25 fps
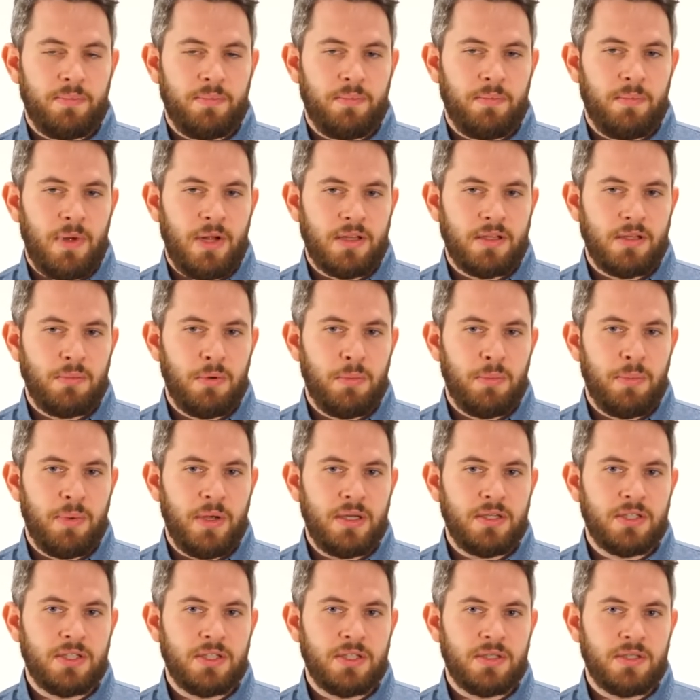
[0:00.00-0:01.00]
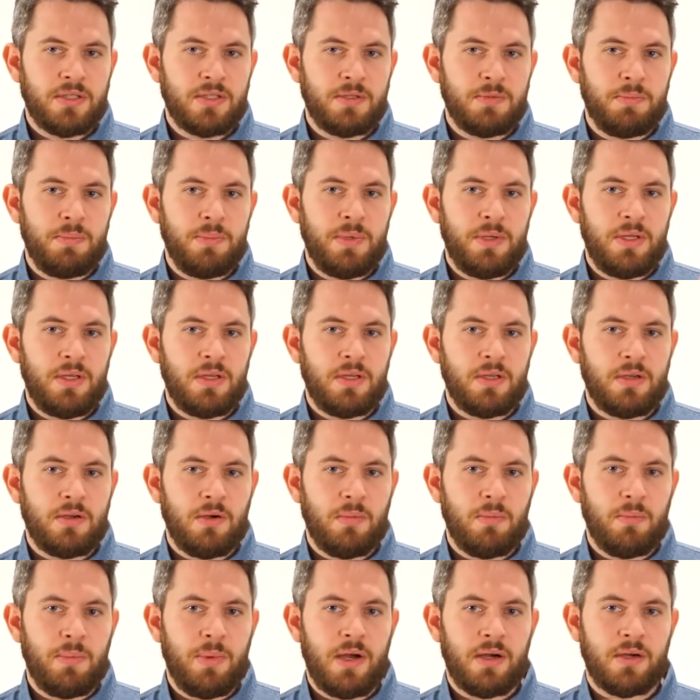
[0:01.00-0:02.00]
multiple patients being
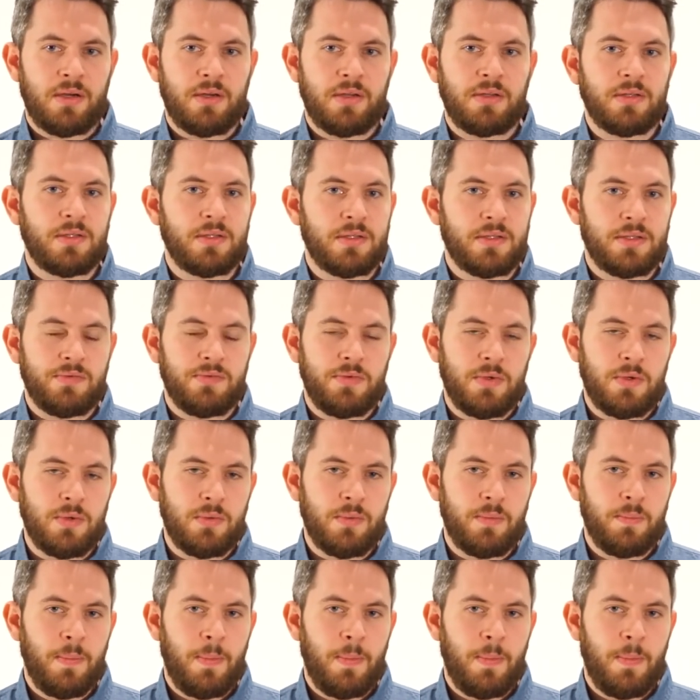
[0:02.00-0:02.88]
compared in this view.